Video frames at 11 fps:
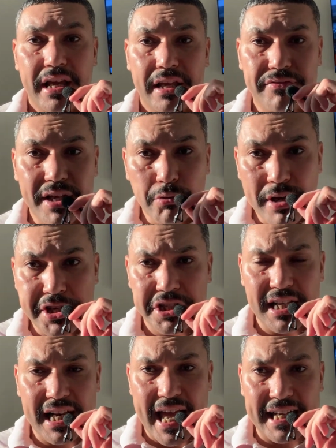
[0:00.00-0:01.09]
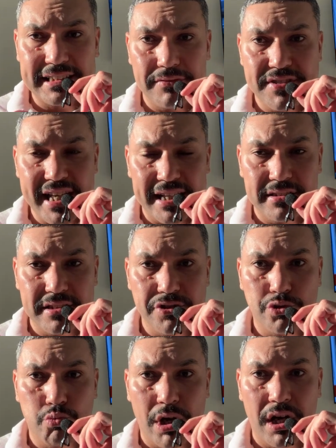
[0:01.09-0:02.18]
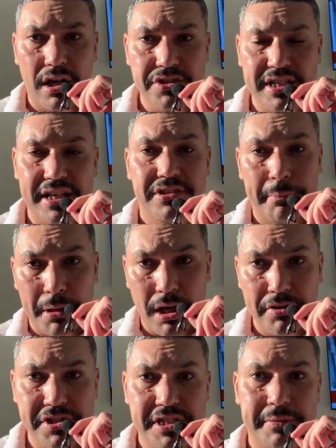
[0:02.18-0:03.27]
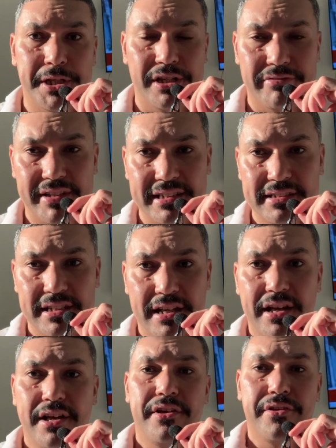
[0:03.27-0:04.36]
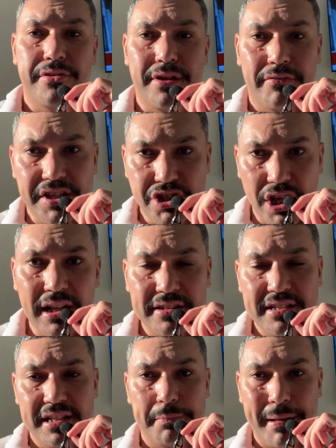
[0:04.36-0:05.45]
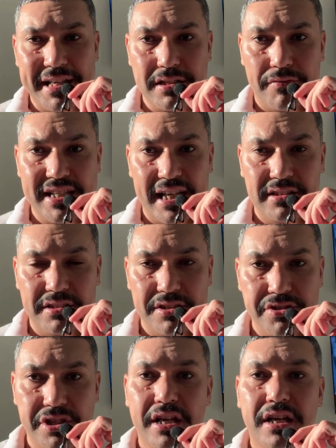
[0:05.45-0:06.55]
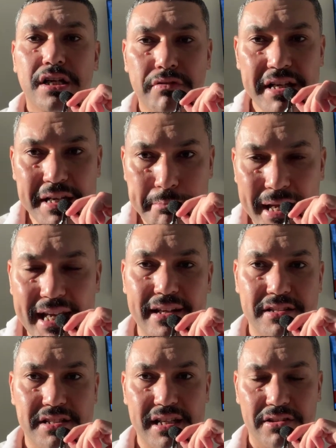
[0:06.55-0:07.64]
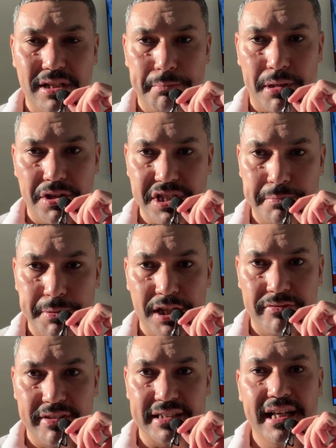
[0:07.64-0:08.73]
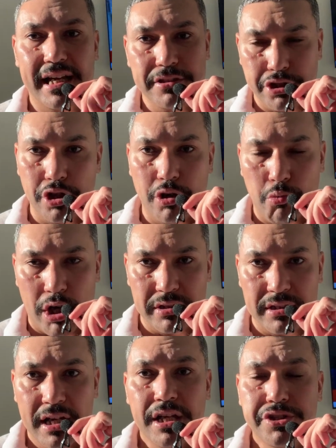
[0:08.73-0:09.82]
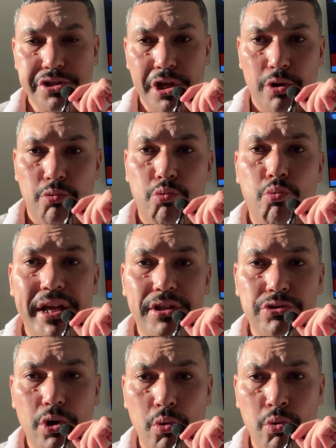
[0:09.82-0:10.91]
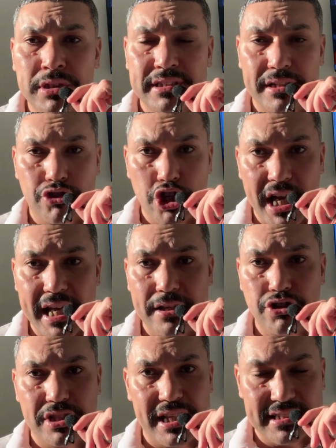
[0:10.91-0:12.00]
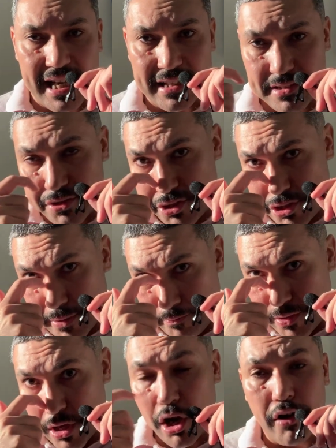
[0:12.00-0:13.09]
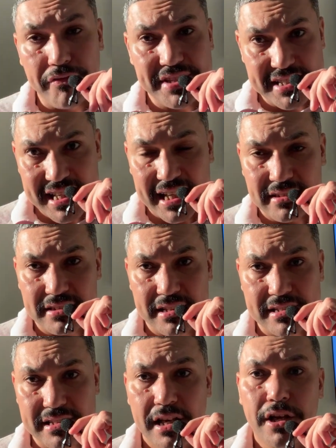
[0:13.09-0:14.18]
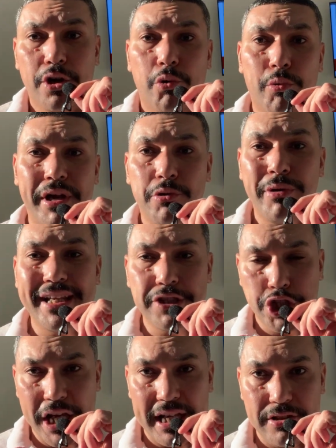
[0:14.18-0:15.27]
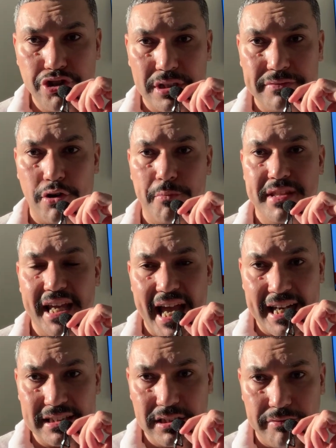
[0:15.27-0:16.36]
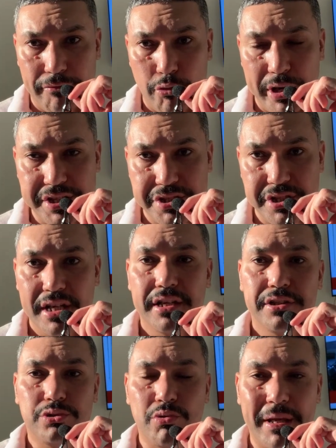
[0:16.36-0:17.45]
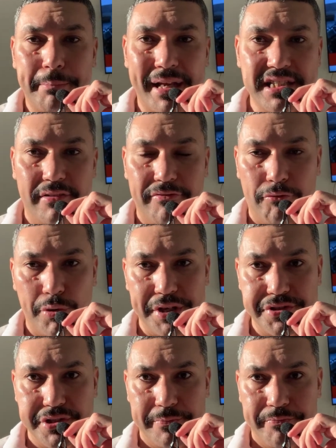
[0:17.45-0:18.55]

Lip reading: If the original active sentence was in the past perfect, the resulting passive sentence remains in the past perfect, and so on. So we don't change the tense of the sentence when we change it from the active voice to the passive voice.